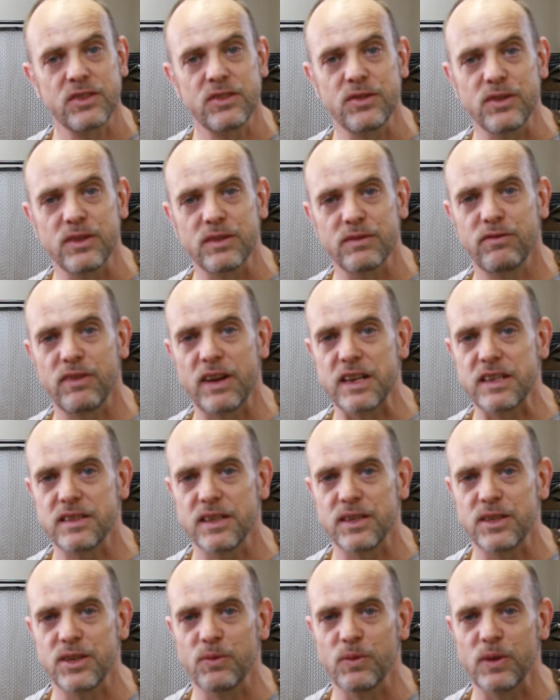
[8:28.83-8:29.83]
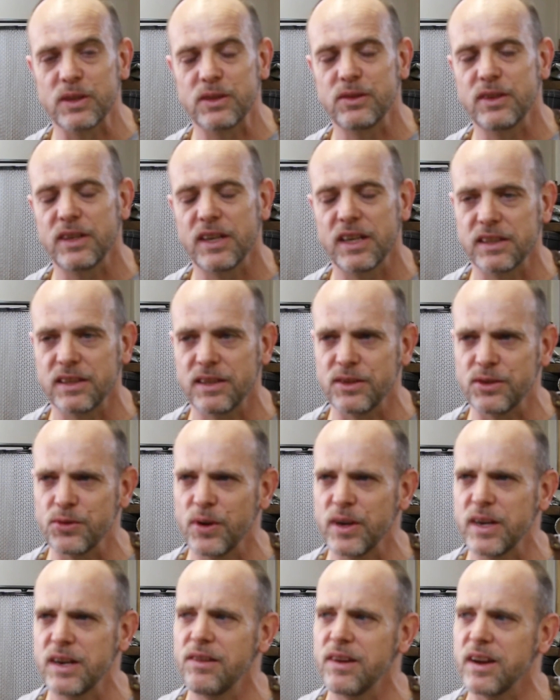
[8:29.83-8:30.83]
to the face that you want to cut the
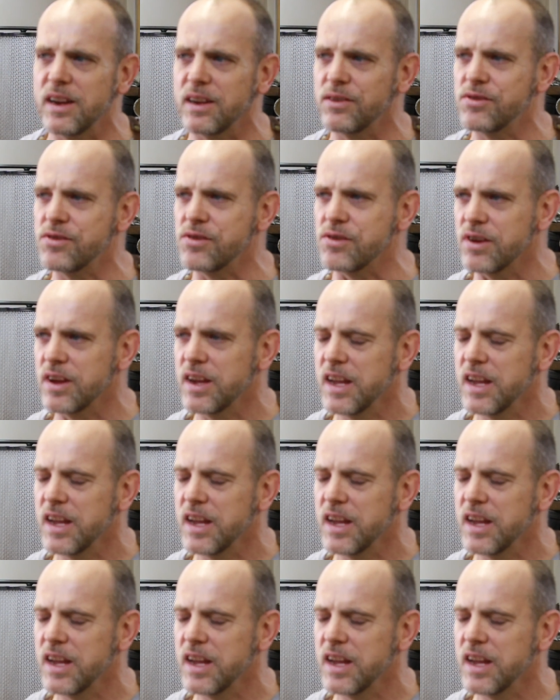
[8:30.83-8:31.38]
joinery into.